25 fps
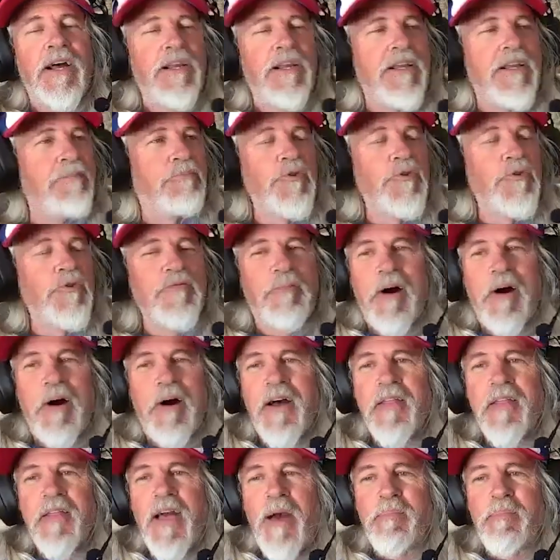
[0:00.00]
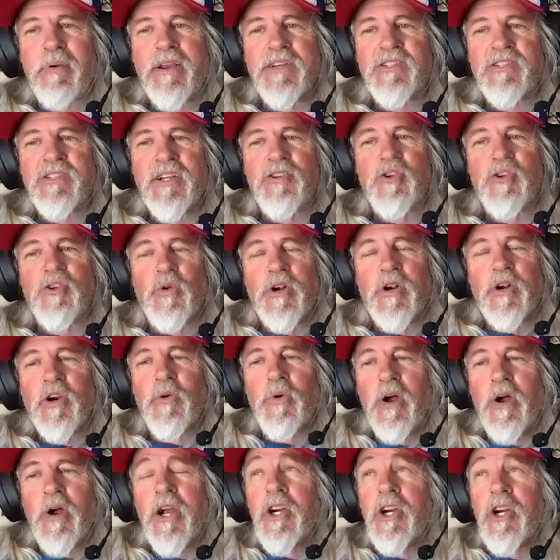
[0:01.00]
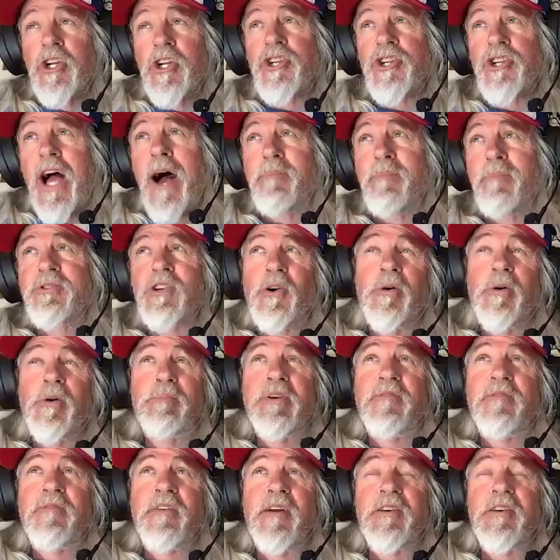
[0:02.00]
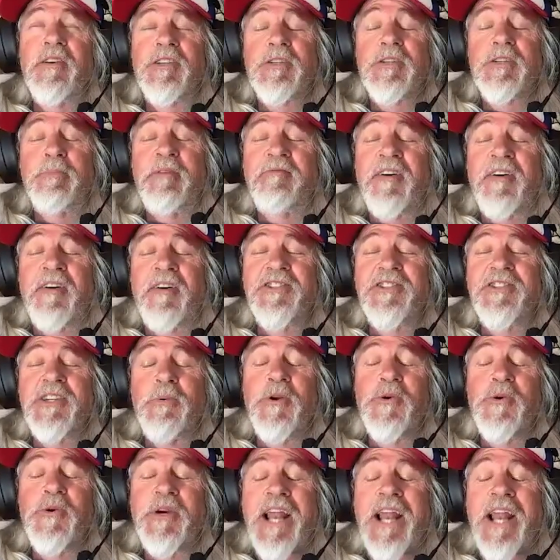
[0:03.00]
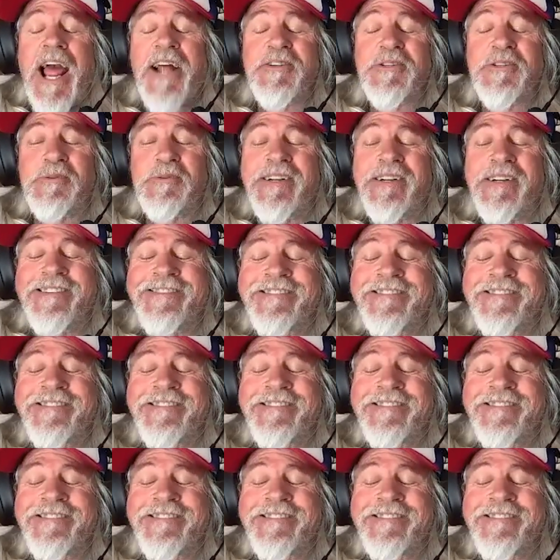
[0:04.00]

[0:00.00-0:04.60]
improve upon that because they're doing a good job. So it'll be fun to see what you can add to it.